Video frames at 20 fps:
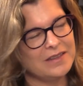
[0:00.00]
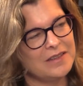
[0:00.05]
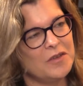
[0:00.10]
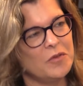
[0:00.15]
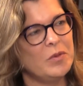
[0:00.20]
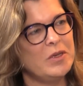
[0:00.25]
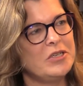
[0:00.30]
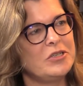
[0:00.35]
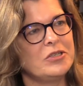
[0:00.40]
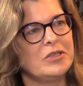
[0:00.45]

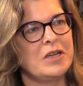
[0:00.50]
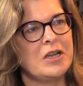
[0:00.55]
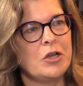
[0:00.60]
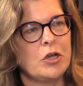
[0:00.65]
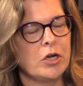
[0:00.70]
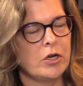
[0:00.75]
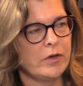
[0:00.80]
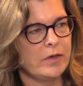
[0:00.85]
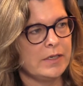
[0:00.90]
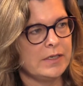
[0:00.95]
that we should
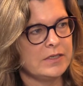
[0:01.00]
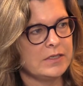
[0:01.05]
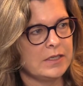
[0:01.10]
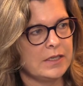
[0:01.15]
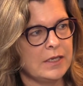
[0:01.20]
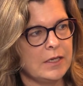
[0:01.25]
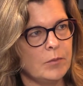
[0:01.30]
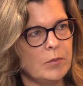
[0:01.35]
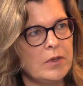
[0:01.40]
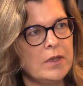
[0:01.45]
encourage
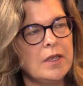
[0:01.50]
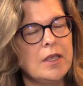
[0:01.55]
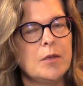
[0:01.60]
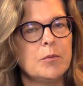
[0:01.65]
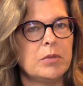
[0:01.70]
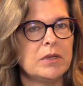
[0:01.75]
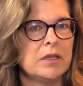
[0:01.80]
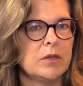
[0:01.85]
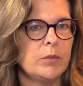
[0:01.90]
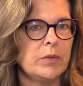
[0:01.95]
them,
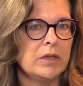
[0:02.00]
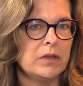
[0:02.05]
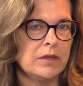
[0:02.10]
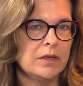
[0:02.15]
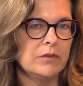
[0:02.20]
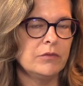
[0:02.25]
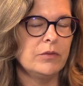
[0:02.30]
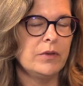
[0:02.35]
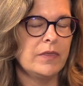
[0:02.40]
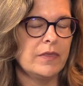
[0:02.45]
but that we
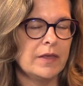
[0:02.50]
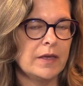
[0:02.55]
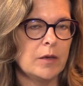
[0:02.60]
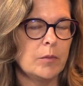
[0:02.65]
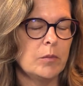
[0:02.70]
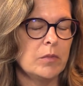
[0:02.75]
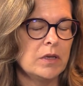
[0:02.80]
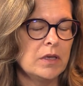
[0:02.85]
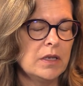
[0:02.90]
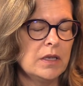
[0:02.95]
live with
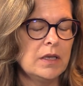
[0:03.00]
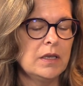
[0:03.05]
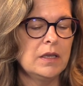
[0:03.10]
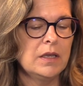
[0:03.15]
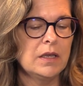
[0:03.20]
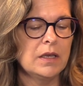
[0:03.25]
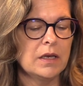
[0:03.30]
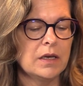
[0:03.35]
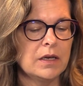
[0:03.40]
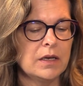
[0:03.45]
them
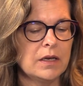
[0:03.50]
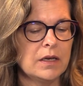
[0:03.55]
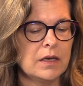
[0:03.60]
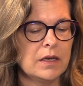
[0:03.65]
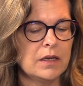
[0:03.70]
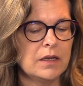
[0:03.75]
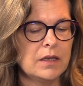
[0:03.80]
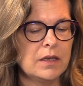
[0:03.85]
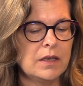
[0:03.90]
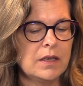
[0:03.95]

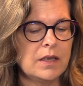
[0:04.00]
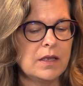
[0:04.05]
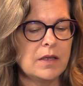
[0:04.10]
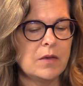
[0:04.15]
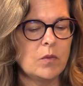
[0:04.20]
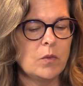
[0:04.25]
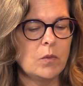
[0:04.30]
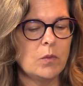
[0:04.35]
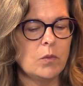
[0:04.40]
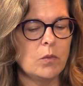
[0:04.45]
uh,
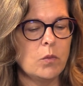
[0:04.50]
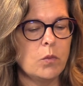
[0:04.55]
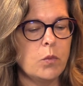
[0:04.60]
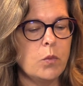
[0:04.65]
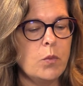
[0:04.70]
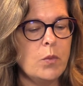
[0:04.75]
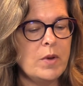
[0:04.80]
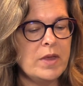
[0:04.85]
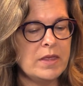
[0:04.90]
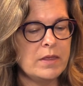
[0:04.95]

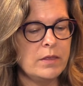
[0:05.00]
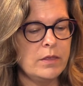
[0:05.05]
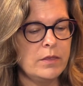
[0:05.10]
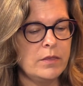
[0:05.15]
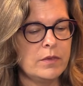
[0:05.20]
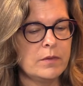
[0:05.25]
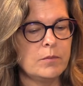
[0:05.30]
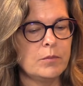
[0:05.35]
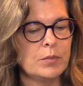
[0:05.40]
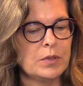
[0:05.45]

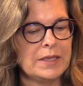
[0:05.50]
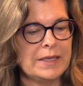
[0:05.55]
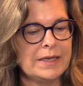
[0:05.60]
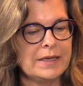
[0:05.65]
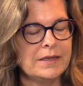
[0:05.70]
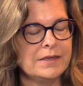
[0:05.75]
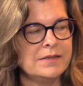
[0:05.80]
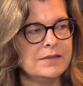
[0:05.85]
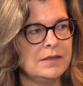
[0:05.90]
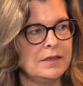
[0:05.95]
with
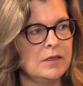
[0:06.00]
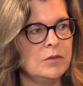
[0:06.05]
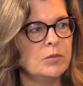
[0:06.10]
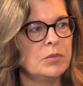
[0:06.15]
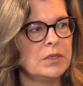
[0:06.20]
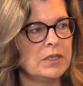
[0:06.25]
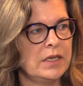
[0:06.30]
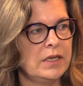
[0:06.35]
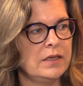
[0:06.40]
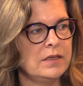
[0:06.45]
plans in
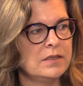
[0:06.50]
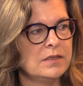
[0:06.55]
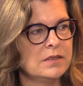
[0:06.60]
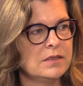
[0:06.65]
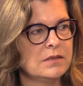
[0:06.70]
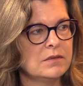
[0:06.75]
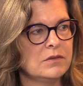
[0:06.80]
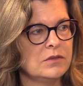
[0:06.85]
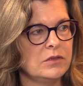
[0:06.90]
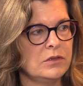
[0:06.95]

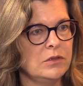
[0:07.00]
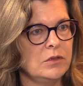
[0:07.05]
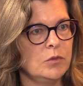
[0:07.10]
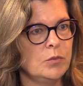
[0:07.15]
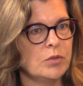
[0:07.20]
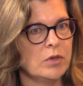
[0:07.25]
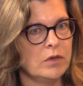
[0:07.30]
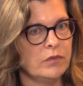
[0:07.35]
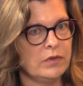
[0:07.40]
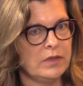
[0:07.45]
place
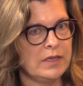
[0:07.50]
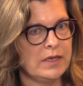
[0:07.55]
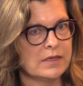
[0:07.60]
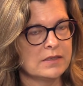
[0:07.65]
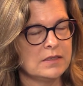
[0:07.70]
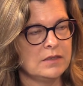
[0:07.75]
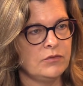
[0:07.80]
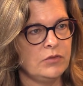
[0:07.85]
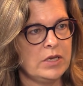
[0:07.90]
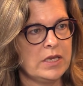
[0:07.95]
to
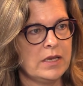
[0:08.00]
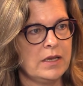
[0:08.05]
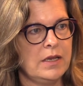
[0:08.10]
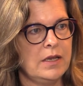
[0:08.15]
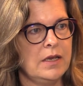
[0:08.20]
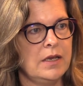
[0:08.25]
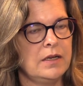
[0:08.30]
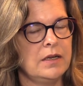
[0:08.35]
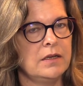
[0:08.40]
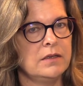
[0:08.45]
prophylax if we
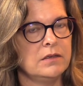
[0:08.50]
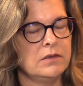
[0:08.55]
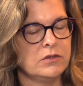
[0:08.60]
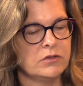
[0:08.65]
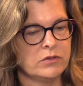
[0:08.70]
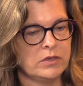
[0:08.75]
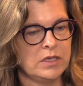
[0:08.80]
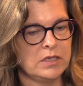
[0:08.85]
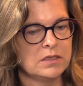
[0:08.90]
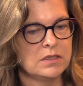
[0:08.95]
can and to
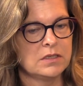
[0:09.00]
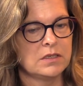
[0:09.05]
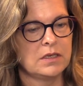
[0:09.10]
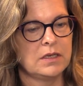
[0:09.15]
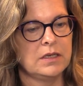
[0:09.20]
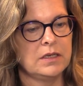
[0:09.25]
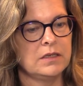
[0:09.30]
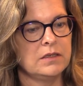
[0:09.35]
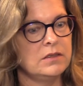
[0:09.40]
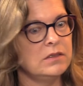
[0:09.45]
treat
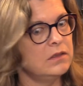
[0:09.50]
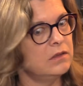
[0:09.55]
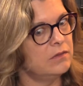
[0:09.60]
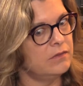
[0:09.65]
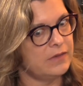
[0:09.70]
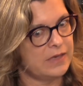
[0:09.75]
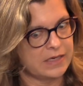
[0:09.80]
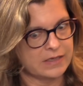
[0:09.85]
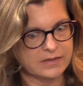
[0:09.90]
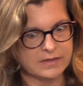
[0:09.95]
and
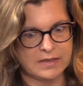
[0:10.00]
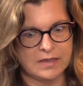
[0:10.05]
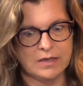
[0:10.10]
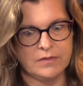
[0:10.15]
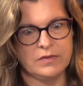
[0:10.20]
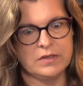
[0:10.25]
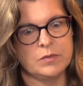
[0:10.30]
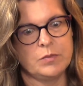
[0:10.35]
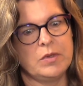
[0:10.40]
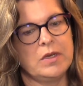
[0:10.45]
to vaccinate
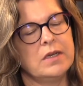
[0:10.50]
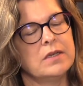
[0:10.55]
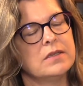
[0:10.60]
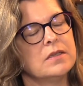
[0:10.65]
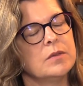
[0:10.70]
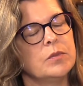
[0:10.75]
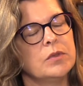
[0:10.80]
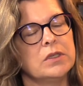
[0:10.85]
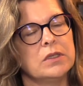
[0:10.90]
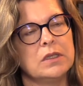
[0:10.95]
if it's
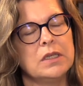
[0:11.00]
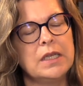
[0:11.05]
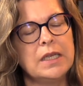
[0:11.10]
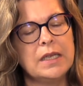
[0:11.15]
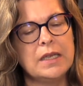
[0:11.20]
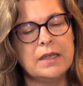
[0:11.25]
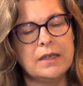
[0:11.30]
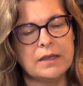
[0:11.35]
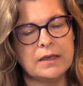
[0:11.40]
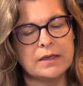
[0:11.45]
possible.
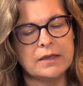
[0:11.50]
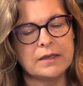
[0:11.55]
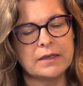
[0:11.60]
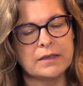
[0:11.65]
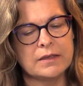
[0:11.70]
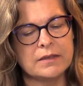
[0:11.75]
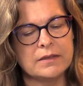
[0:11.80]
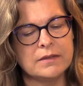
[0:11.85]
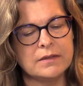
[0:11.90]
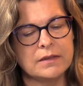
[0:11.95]

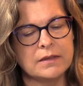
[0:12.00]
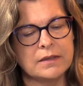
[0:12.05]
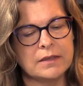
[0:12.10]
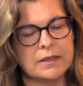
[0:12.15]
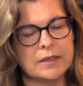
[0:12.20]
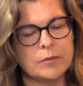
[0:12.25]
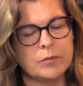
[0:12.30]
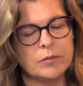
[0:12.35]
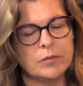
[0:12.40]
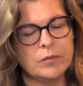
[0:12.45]
And,
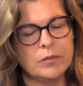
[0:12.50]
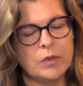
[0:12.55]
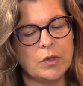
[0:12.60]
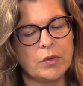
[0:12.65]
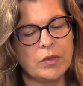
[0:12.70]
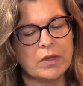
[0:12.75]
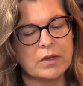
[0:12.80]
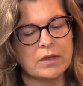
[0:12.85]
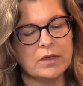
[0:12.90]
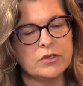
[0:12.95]
um, you
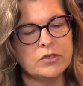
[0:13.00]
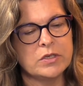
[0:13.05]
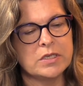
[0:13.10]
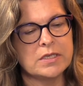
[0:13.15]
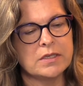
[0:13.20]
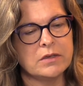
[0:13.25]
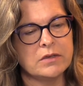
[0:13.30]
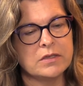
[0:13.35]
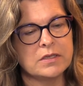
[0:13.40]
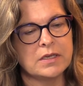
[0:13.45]
know, the
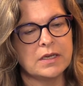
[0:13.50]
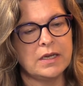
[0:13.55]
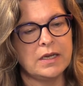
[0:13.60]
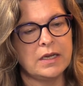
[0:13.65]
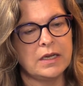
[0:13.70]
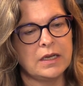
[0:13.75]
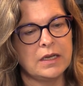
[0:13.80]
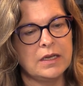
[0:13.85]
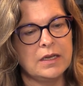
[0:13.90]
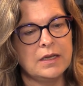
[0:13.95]
countries that are
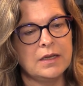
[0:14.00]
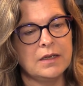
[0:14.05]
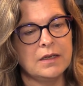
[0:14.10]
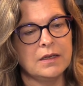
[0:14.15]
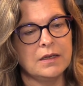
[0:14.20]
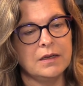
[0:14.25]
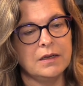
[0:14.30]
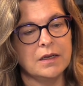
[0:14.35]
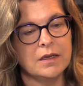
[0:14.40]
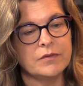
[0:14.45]
saying
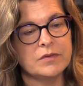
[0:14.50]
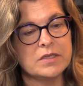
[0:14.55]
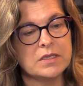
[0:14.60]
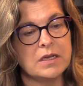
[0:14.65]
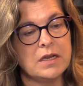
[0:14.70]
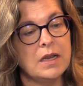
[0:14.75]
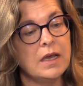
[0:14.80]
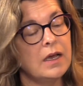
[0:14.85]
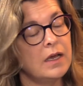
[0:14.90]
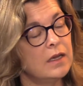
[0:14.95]
enough is
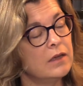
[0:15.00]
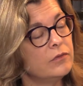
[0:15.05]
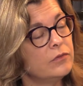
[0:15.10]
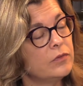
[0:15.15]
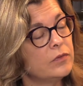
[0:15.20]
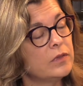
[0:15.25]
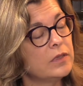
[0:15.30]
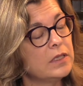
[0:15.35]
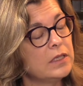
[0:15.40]
enough